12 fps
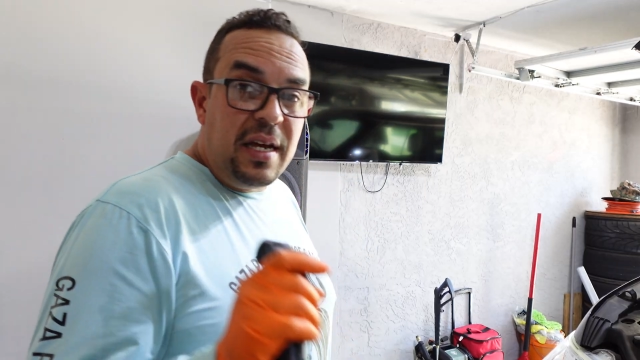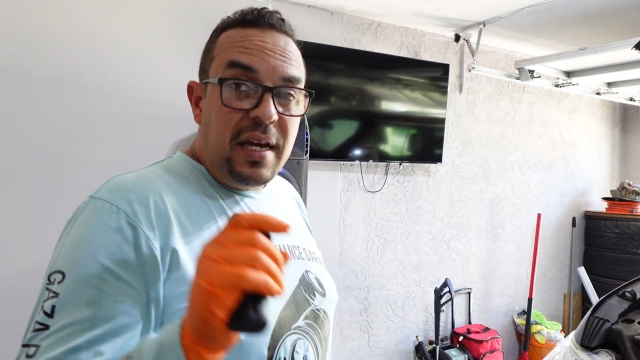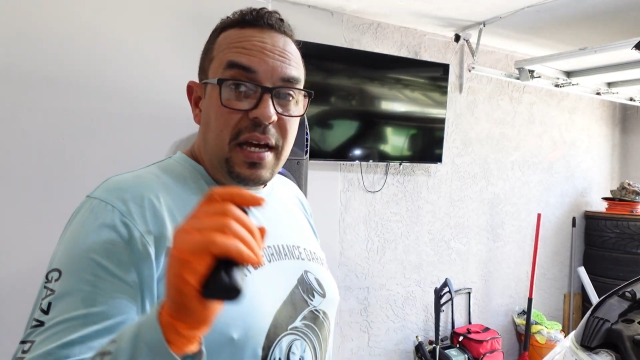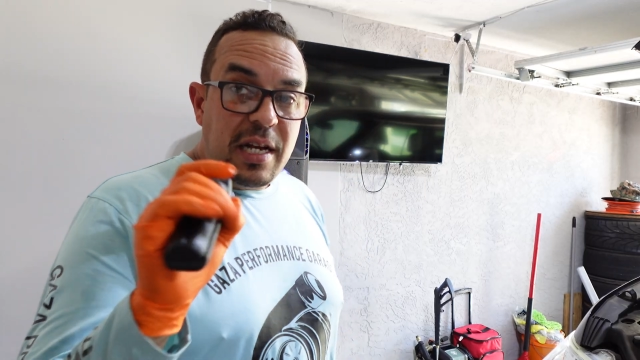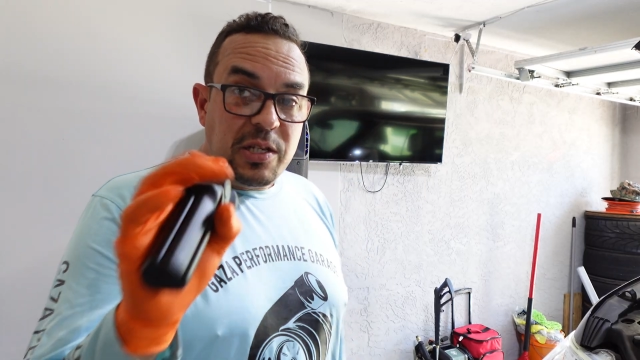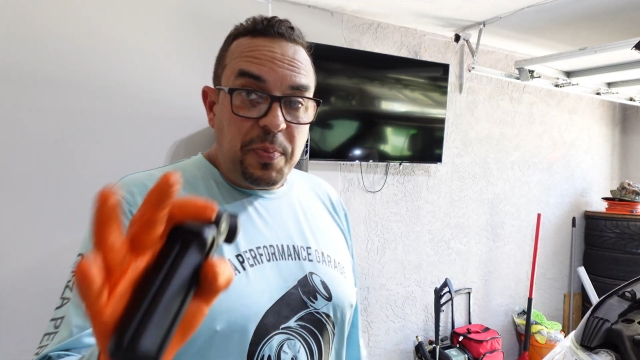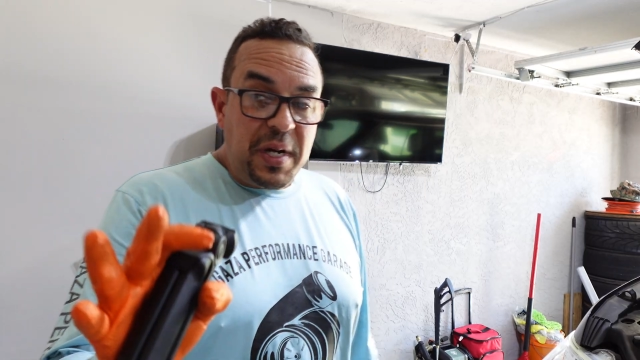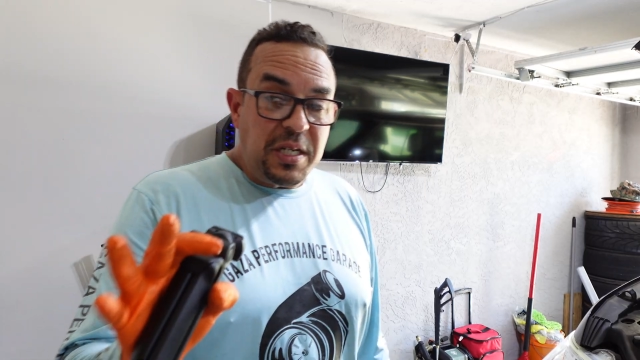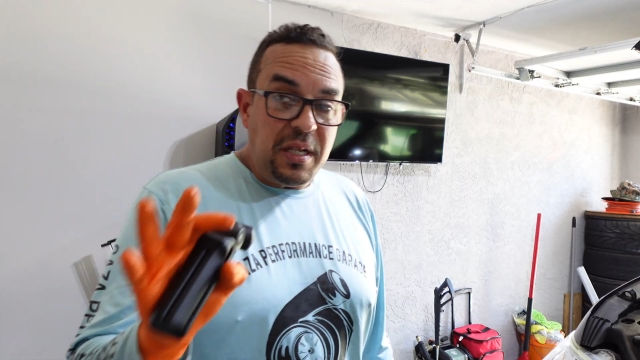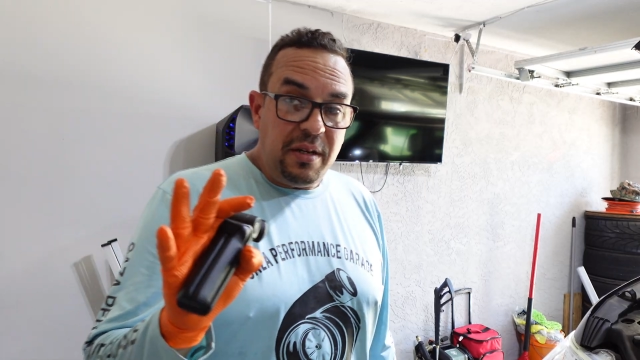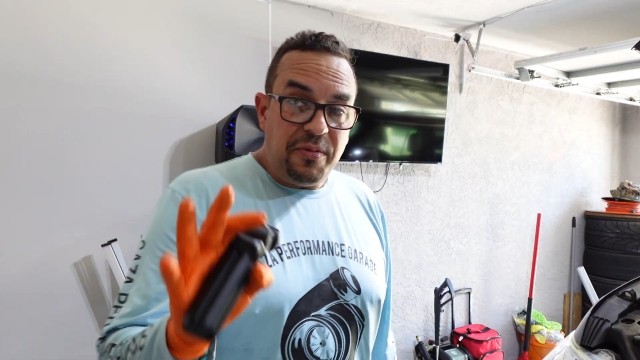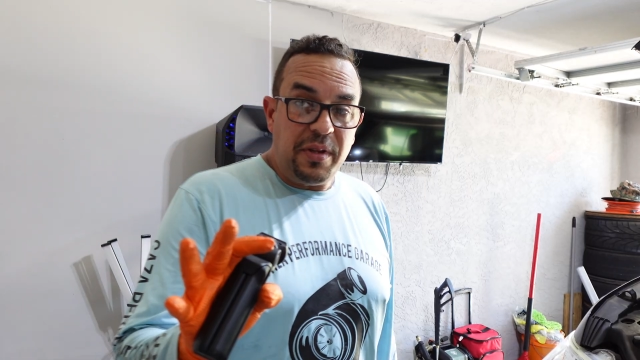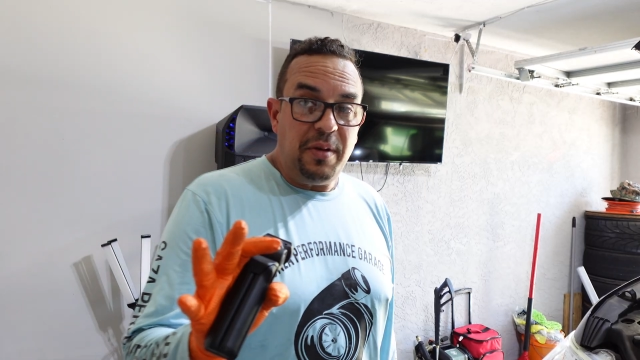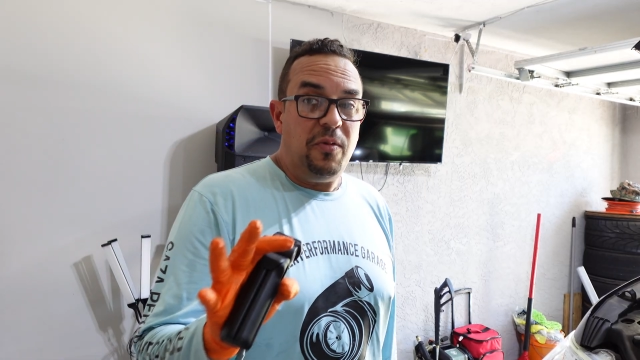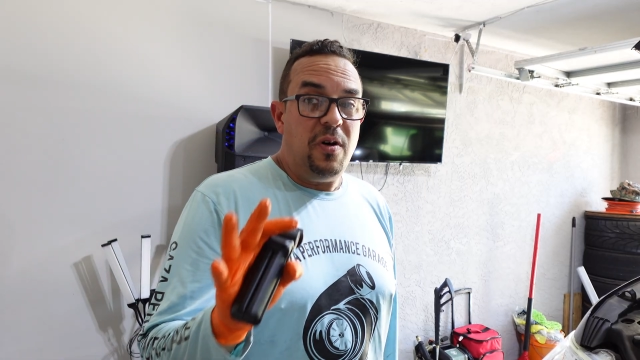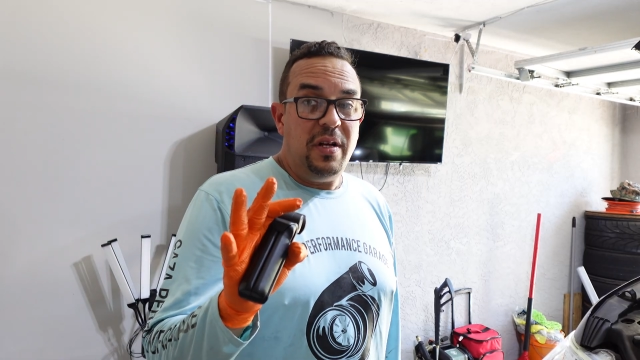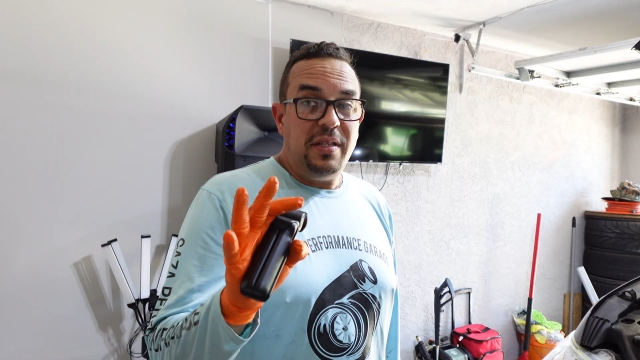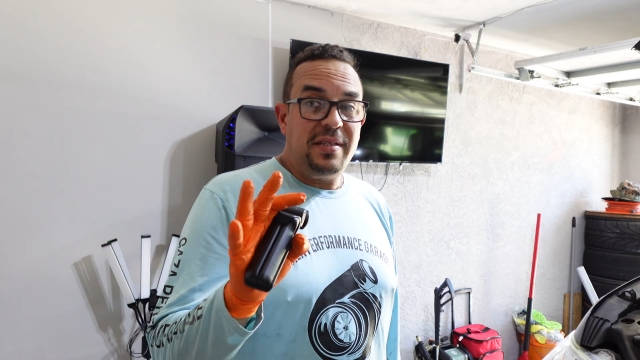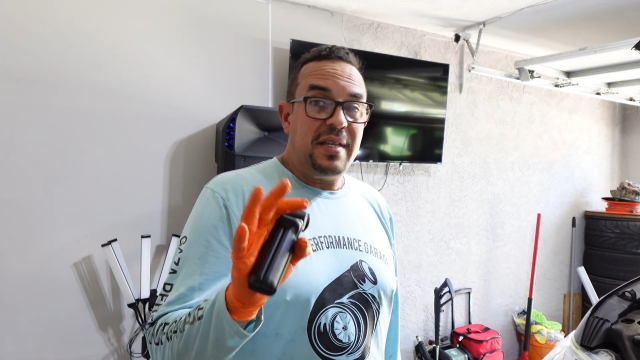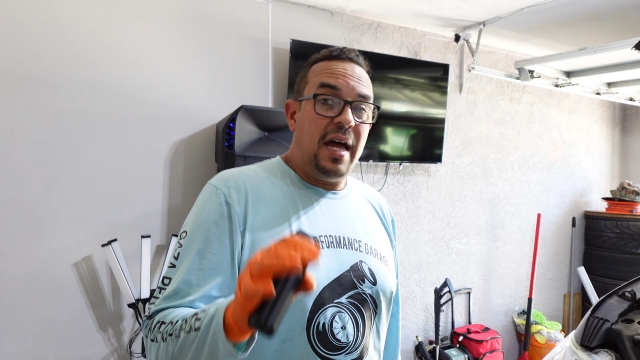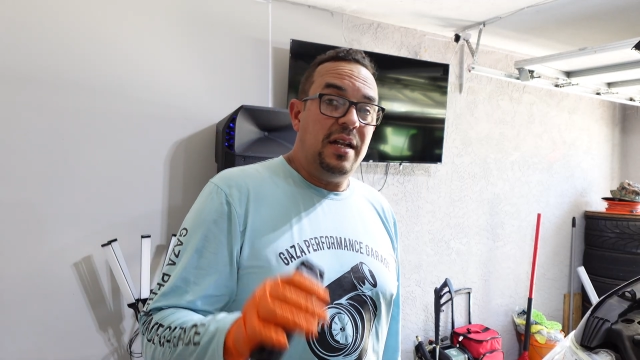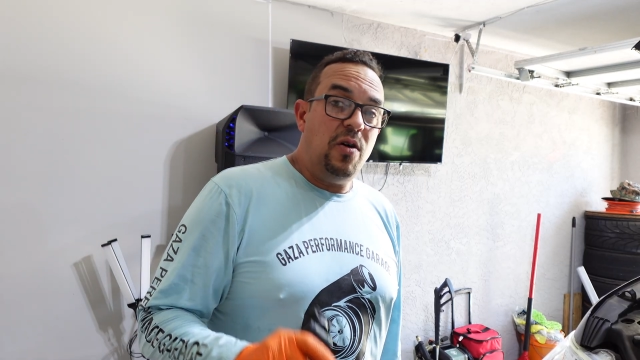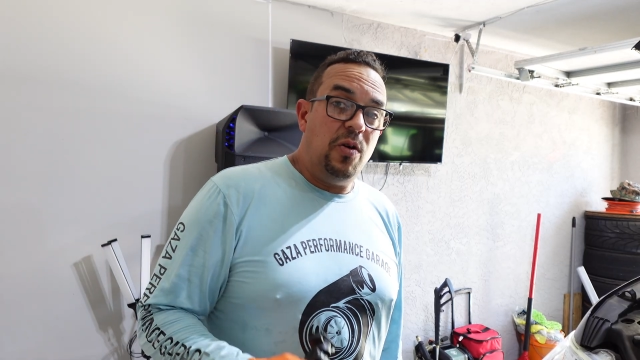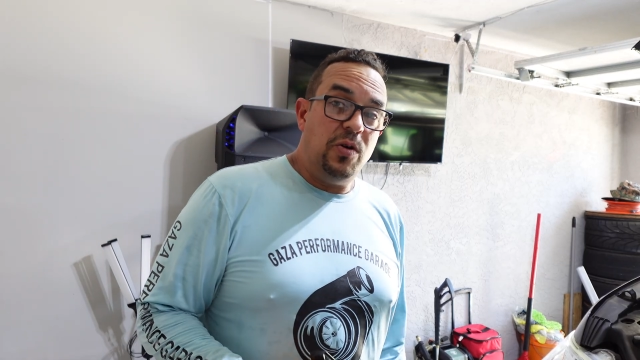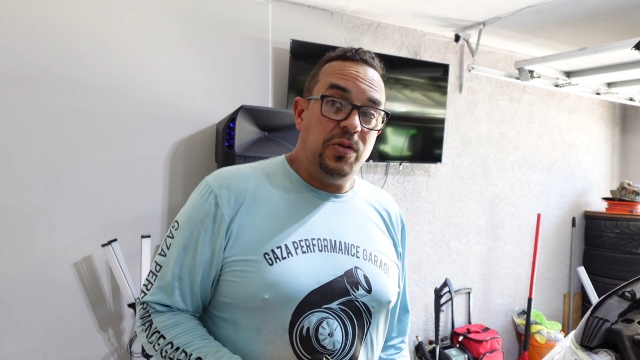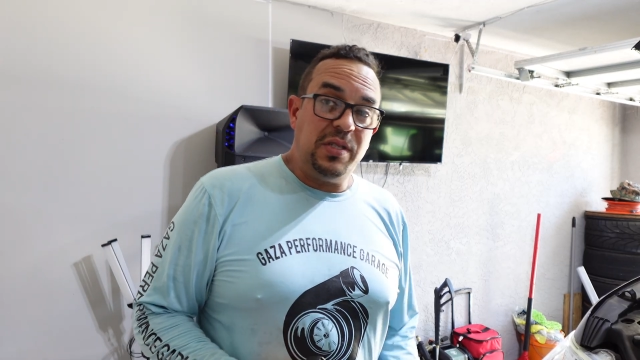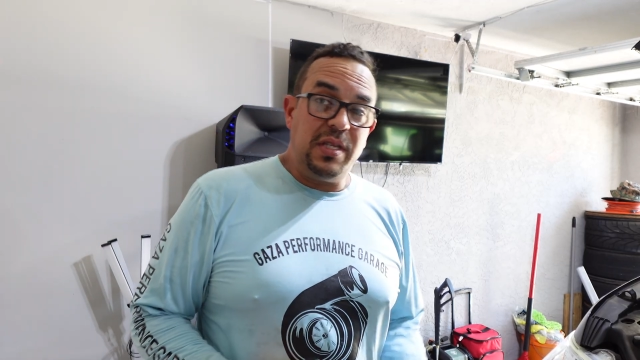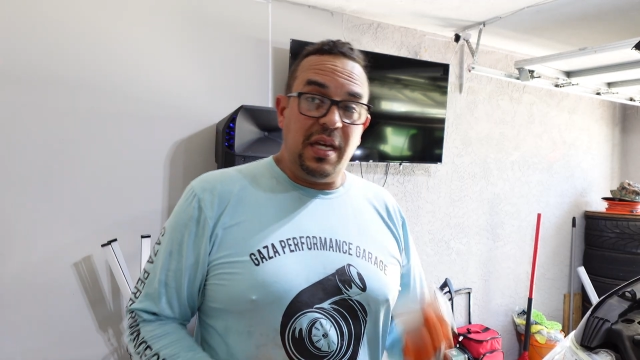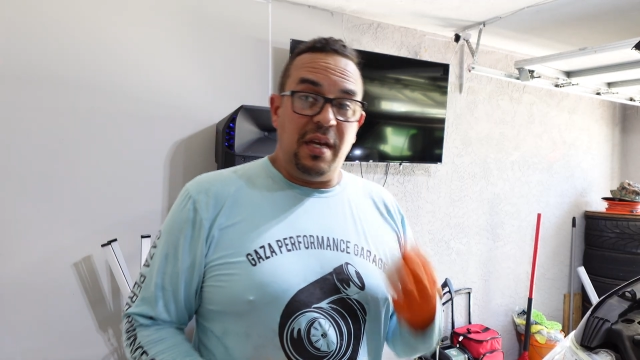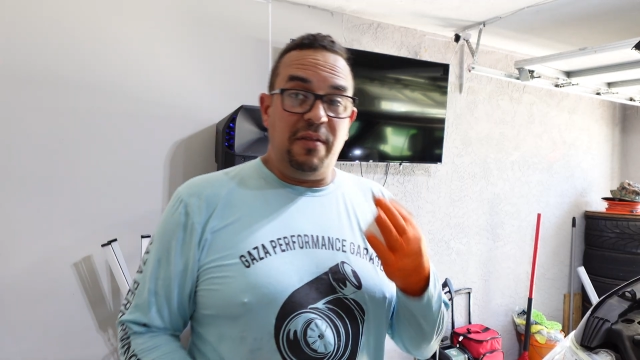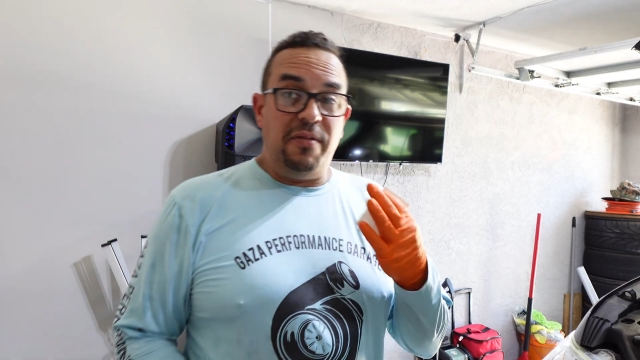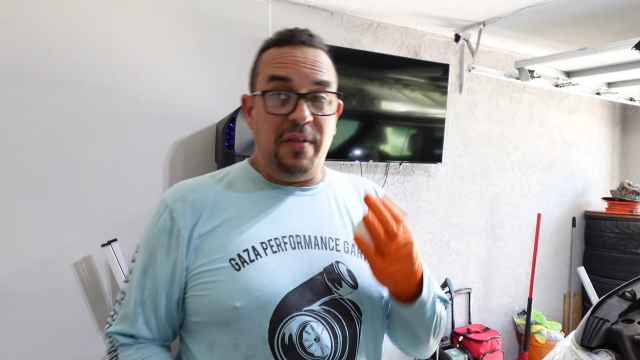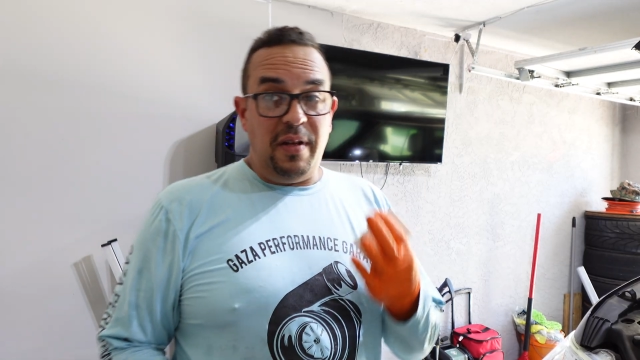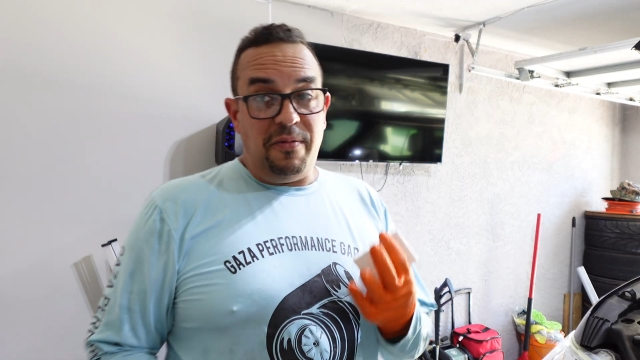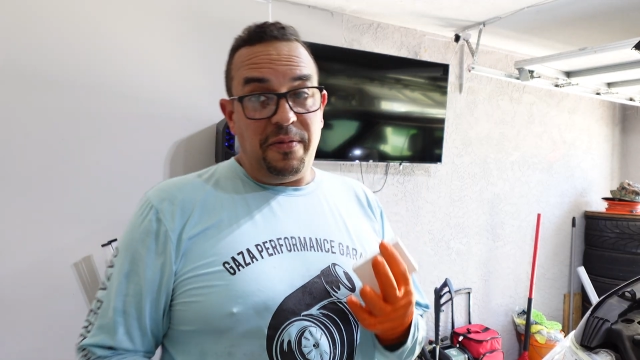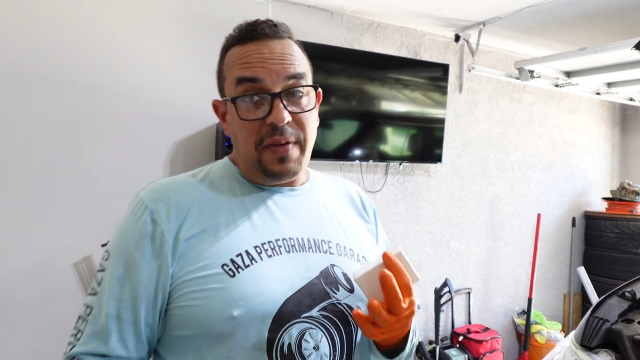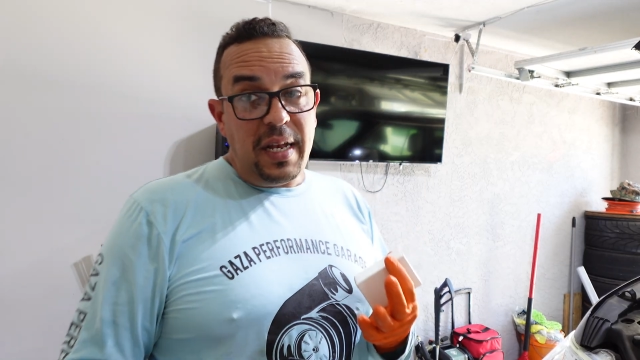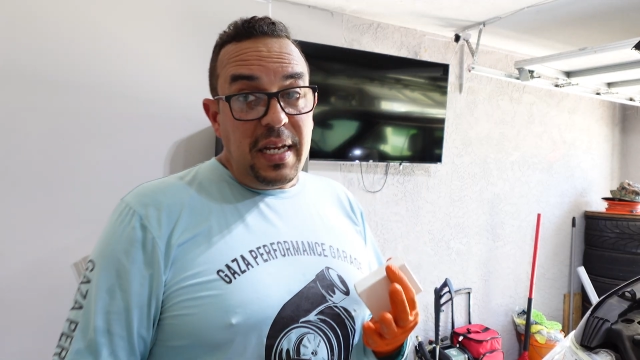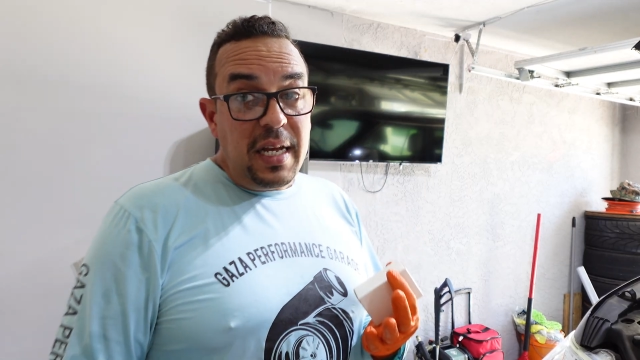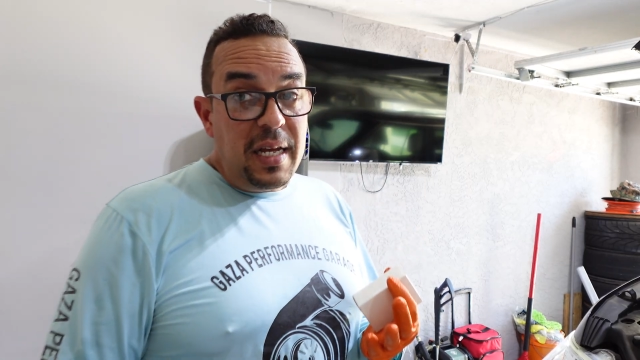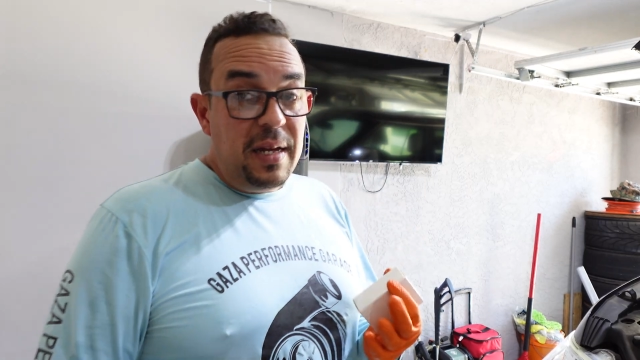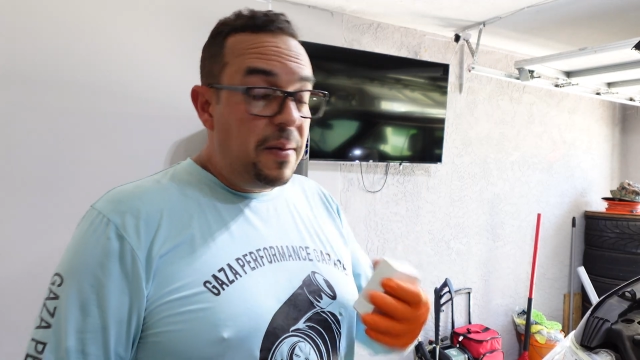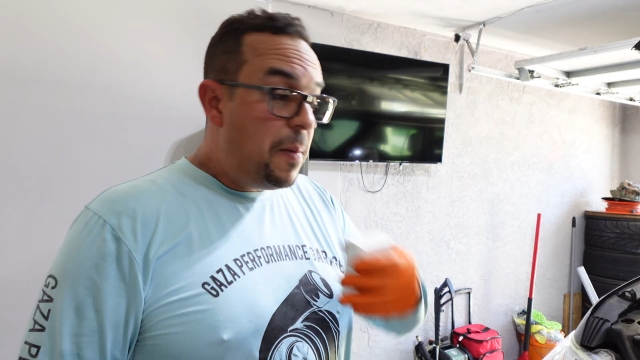and especially for the ones that owns the Infiniti